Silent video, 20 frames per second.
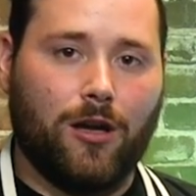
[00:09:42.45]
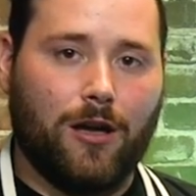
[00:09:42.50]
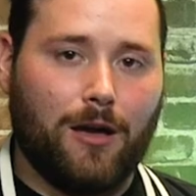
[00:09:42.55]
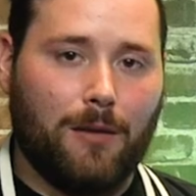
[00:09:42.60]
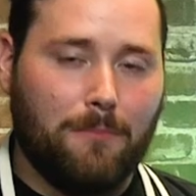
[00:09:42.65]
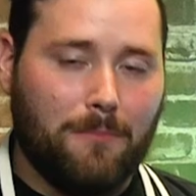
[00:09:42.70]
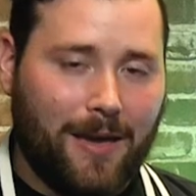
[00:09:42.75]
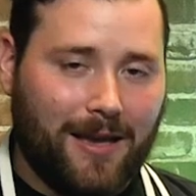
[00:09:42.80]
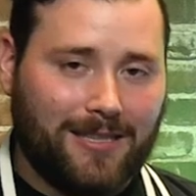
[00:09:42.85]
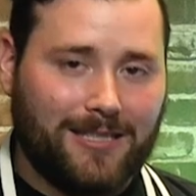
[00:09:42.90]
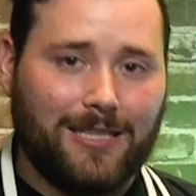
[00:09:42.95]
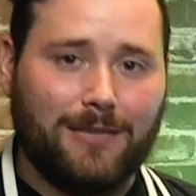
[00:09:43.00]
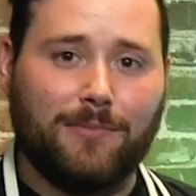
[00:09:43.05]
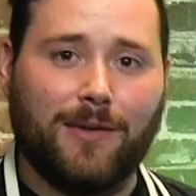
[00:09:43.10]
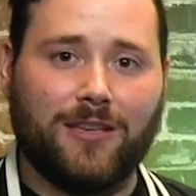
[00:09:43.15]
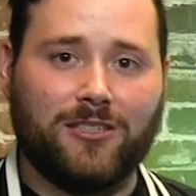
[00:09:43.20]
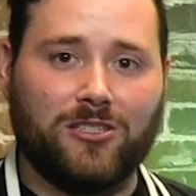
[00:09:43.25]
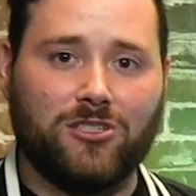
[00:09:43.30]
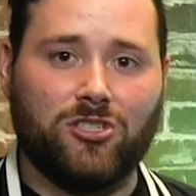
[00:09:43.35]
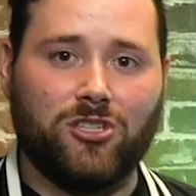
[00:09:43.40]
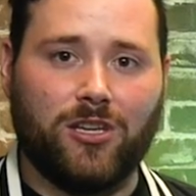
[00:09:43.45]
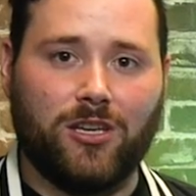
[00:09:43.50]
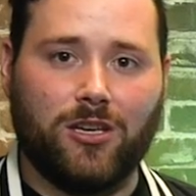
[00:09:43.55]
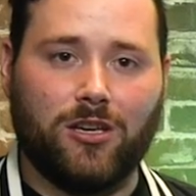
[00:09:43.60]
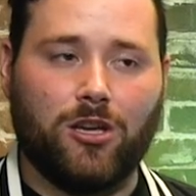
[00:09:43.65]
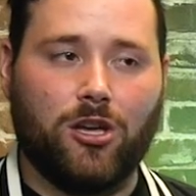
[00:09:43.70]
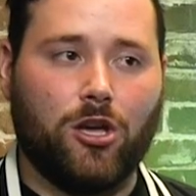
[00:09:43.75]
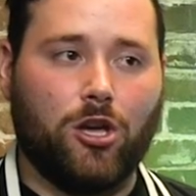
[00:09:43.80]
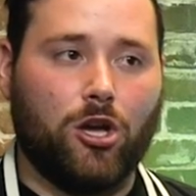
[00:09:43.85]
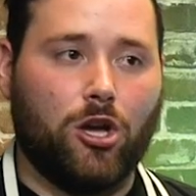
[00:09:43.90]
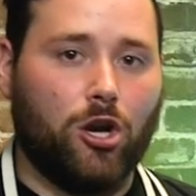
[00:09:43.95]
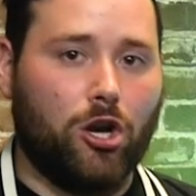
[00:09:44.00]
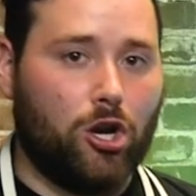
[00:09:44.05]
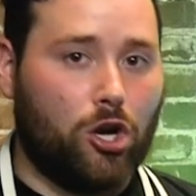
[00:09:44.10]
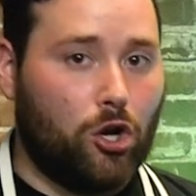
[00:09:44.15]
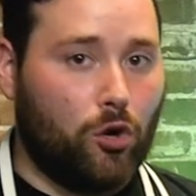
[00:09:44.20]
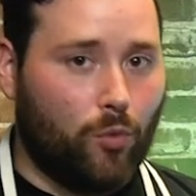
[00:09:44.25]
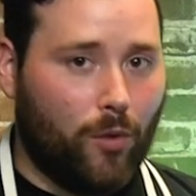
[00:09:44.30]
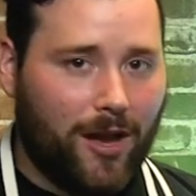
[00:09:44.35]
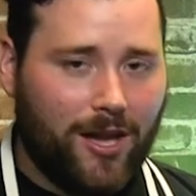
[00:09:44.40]
amazing messaging,
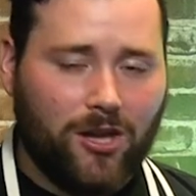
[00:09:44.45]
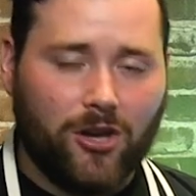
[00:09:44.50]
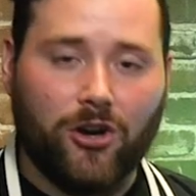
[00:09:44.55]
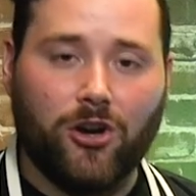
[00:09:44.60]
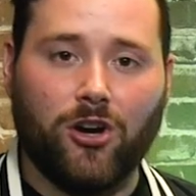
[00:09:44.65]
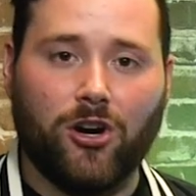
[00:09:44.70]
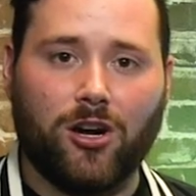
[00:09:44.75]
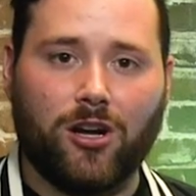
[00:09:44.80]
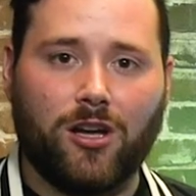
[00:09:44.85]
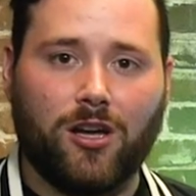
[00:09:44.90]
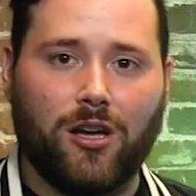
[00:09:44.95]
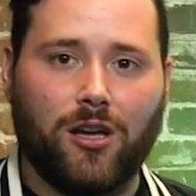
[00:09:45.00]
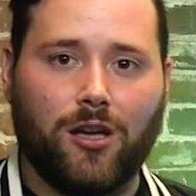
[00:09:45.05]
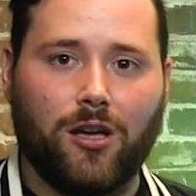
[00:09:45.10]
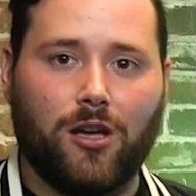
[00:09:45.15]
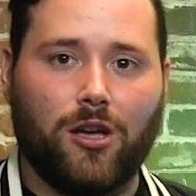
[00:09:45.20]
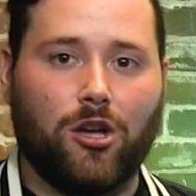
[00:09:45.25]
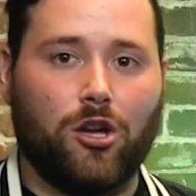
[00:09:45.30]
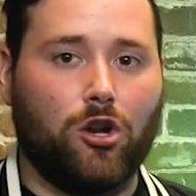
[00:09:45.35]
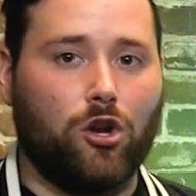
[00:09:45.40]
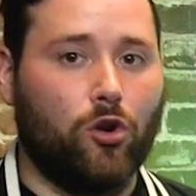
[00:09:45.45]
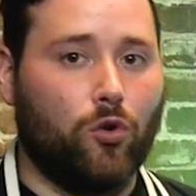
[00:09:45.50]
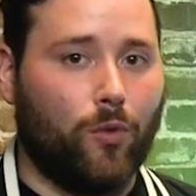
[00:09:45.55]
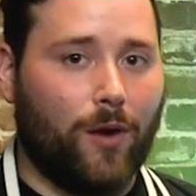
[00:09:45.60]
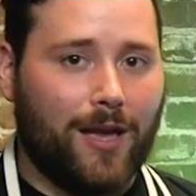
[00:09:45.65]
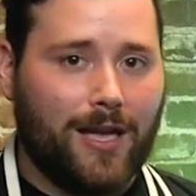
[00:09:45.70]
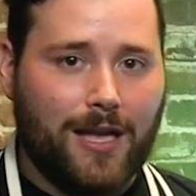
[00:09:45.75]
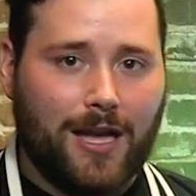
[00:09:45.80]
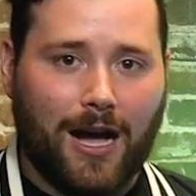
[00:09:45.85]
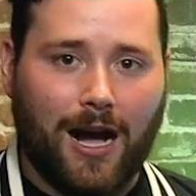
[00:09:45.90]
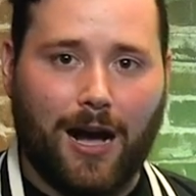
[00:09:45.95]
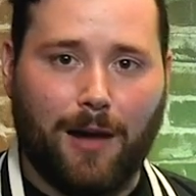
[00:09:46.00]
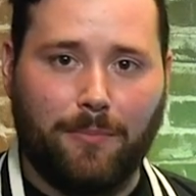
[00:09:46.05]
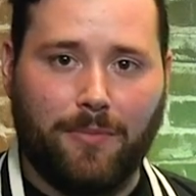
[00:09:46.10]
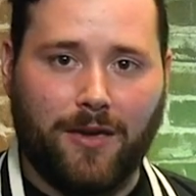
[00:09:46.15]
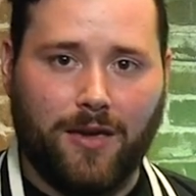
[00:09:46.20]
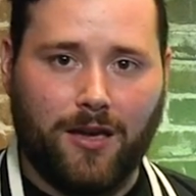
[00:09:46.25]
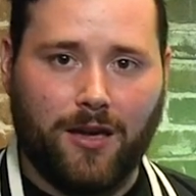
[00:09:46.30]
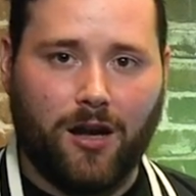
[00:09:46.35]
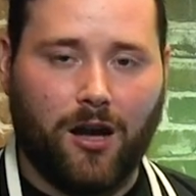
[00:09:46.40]
a great hook, great
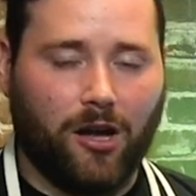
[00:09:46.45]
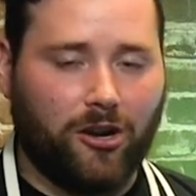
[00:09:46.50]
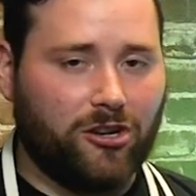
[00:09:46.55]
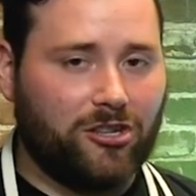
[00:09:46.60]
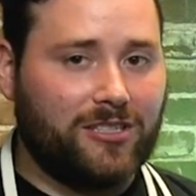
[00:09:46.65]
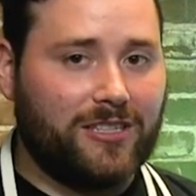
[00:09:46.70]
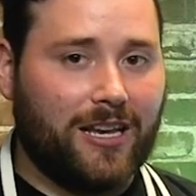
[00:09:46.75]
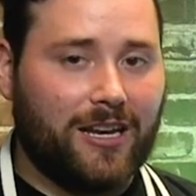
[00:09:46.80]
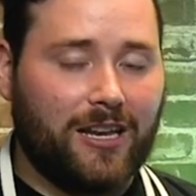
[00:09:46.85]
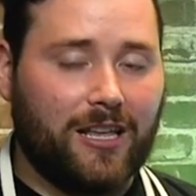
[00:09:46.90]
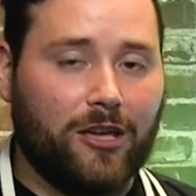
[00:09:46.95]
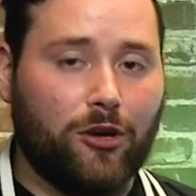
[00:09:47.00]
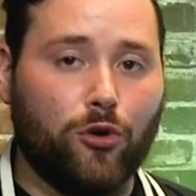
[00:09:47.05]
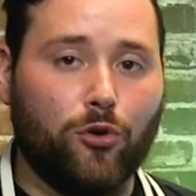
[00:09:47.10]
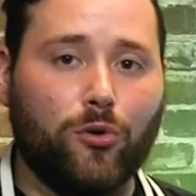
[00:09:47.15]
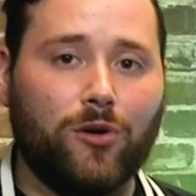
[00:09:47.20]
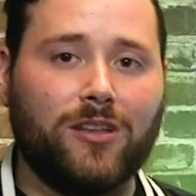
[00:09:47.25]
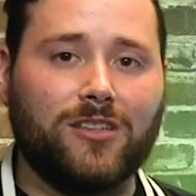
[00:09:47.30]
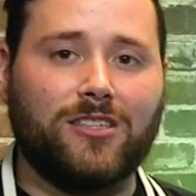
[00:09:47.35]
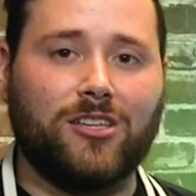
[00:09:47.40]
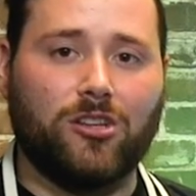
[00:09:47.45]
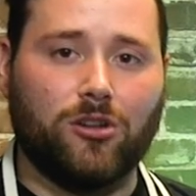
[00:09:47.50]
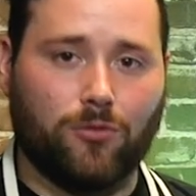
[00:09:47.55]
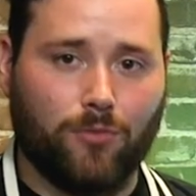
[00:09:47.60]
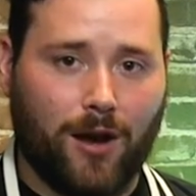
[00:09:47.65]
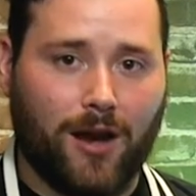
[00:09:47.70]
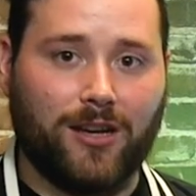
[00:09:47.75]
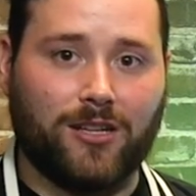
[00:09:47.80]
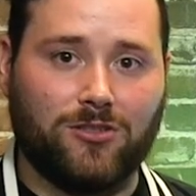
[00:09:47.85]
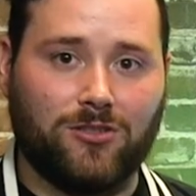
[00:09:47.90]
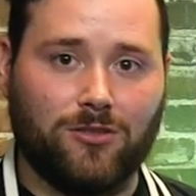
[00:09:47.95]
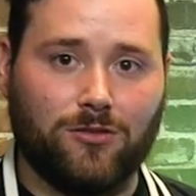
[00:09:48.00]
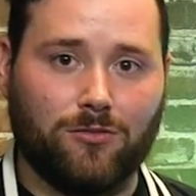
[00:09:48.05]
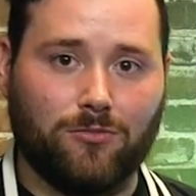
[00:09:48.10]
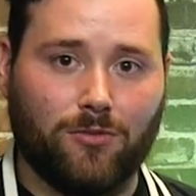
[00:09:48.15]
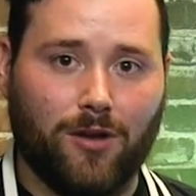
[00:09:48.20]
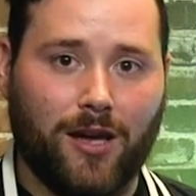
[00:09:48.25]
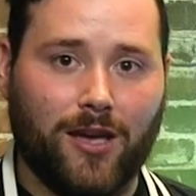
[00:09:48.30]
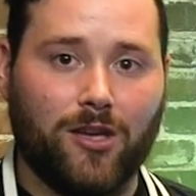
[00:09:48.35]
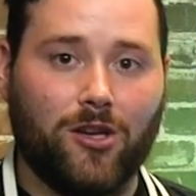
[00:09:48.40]
copy, understanding who it is that you're writing to,
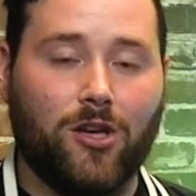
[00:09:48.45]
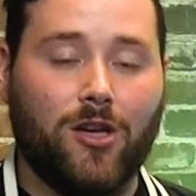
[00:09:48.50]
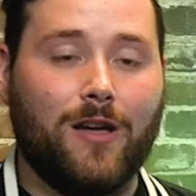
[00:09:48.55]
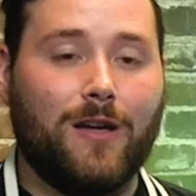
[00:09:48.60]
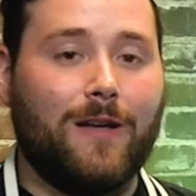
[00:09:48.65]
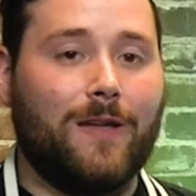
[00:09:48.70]
right?